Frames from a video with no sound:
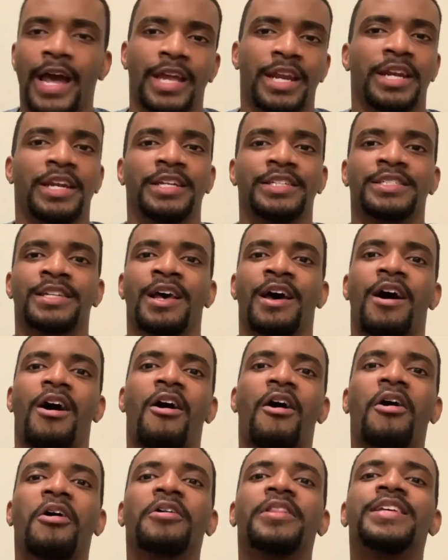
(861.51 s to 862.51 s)
and this
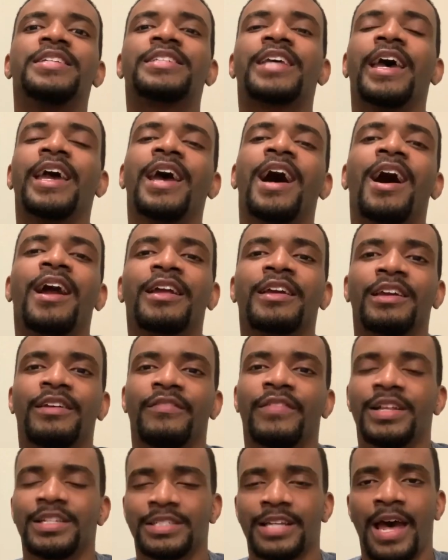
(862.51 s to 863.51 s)
all these chaotic
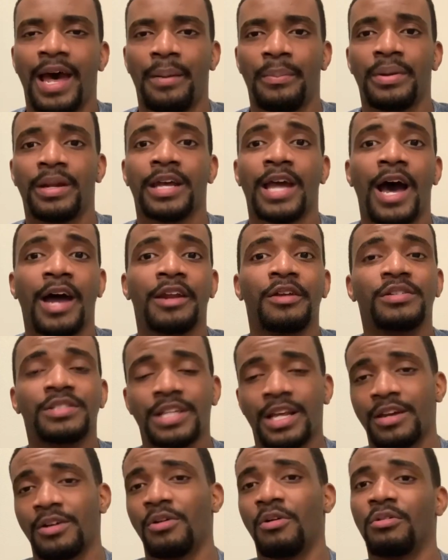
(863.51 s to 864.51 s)
events happening. How do you
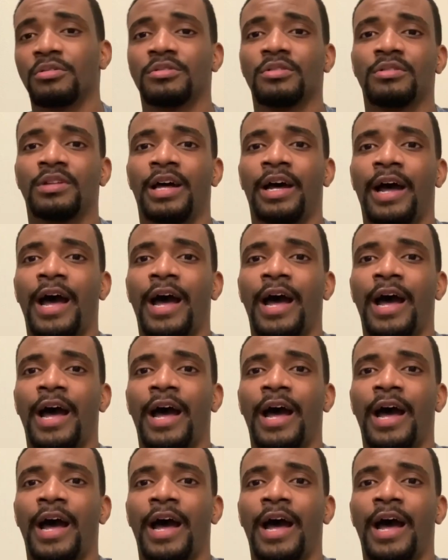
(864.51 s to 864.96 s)
stay cool through that?